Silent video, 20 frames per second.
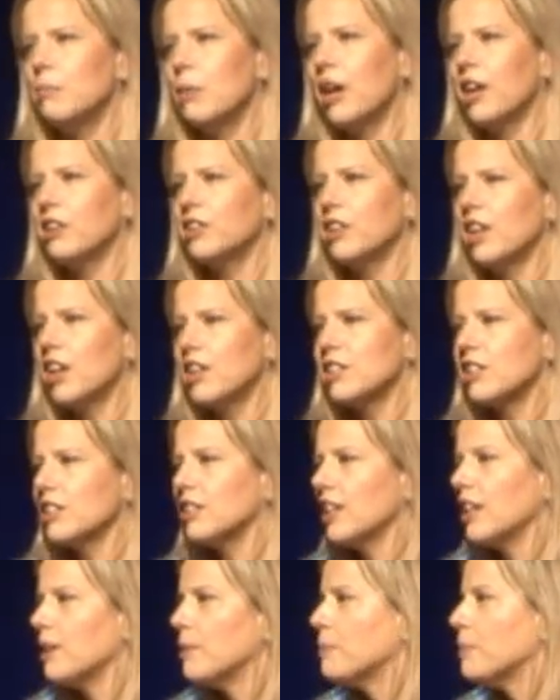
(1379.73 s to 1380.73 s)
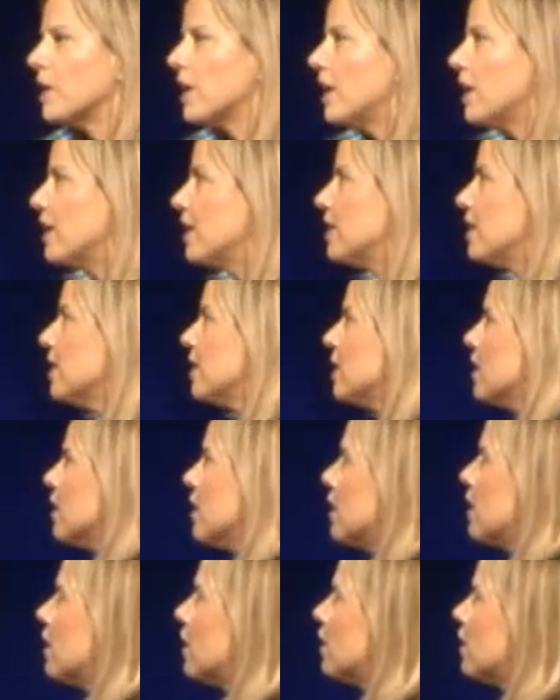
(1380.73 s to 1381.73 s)
modernizing them. And
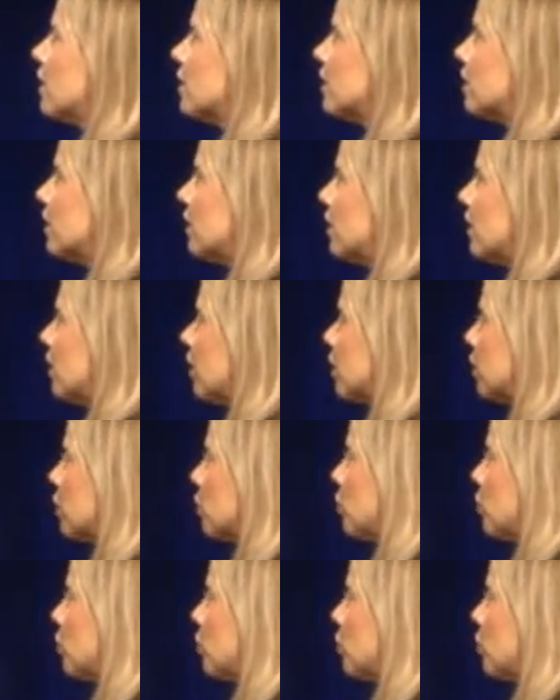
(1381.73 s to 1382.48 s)
our